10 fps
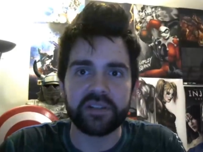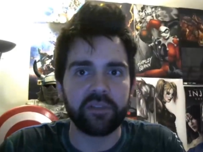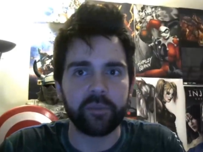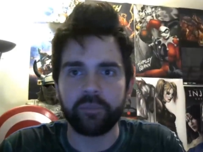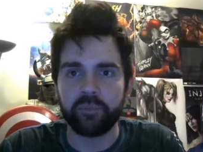
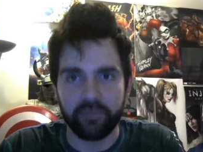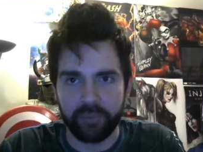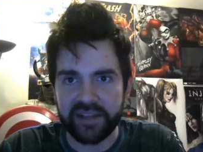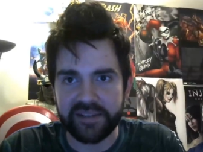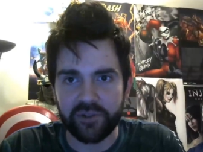of the
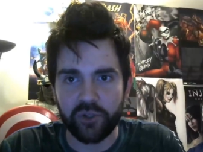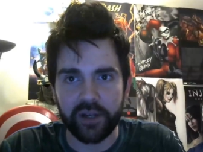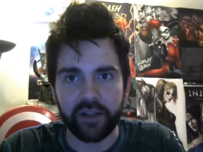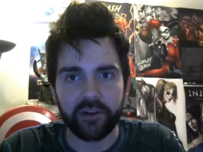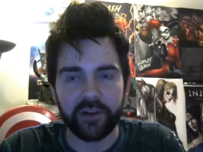Bison
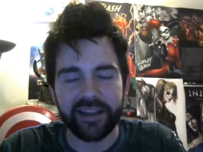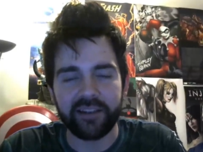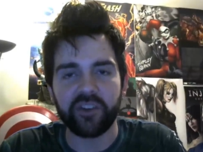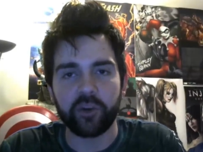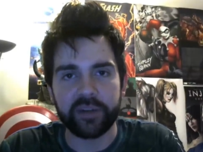trailer and
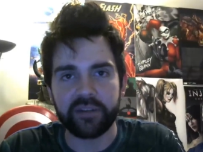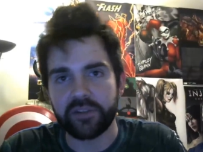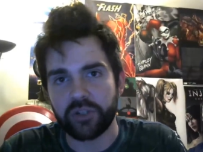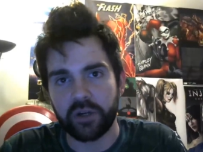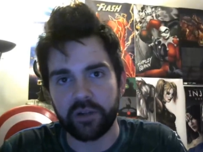a little bit of
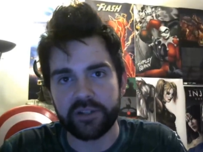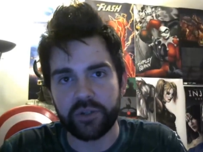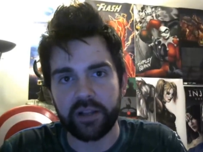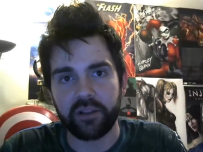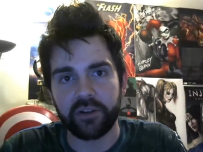the Charlie
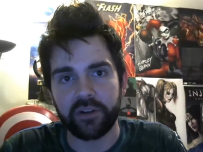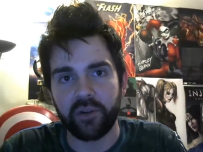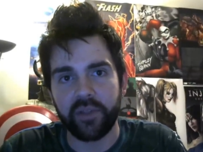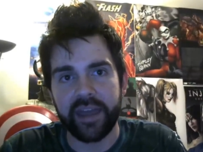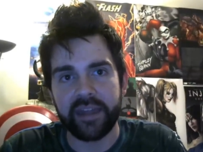trailer and
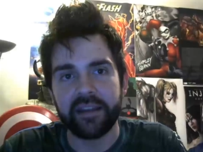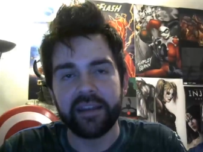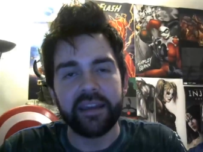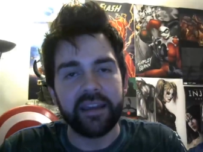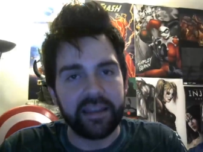all that.
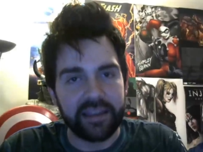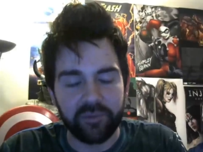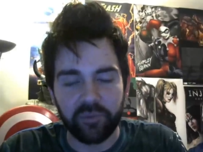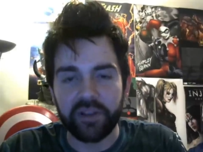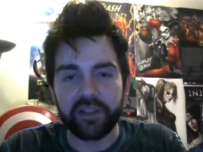
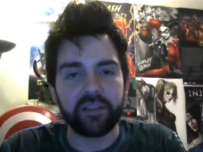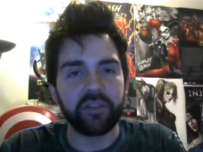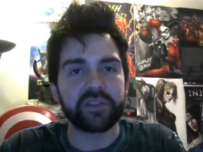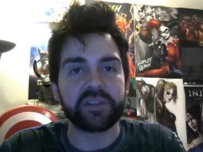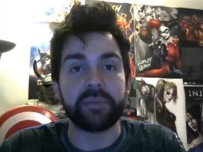It really
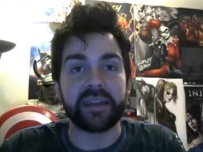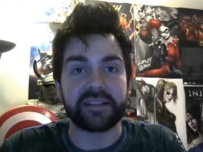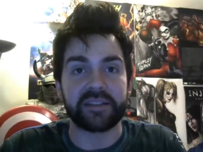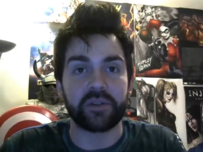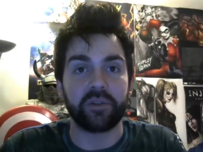looks
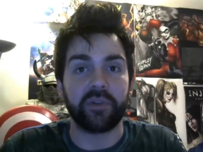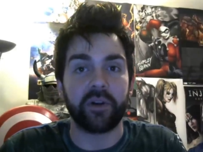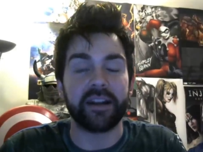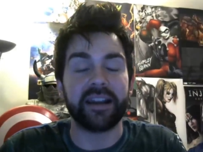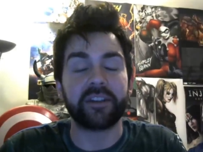amazing so
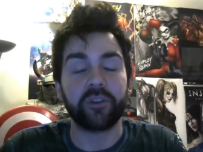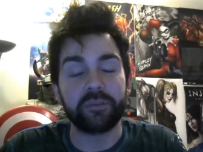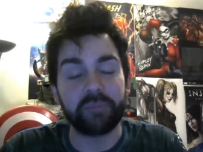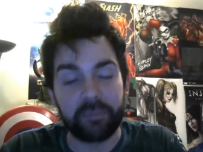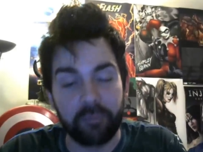far, and I
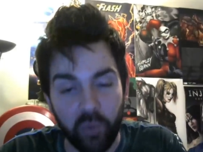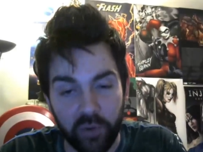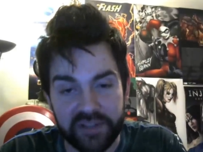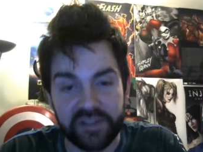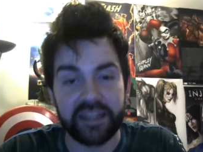couldn't be
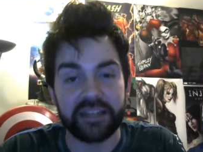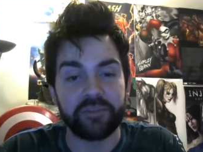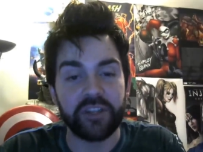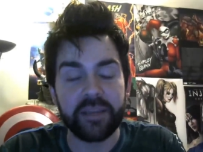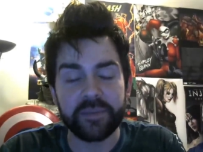more excited.
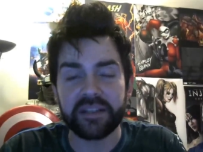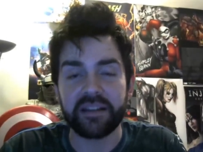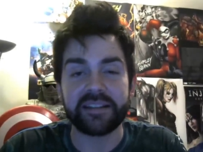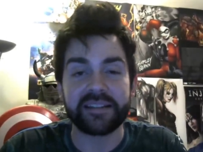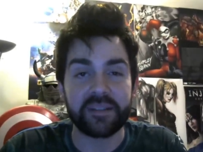James and
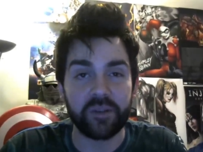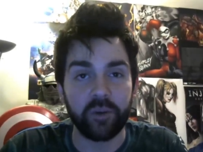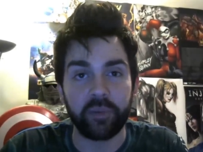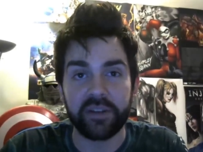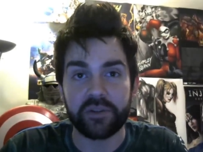I still
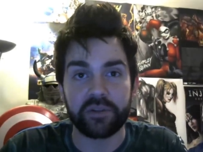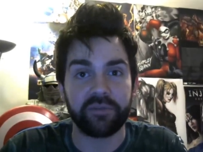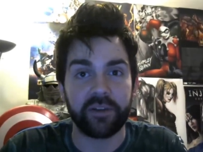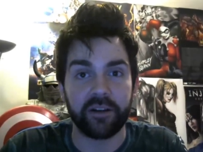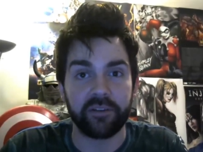play Street
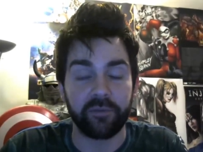Fighter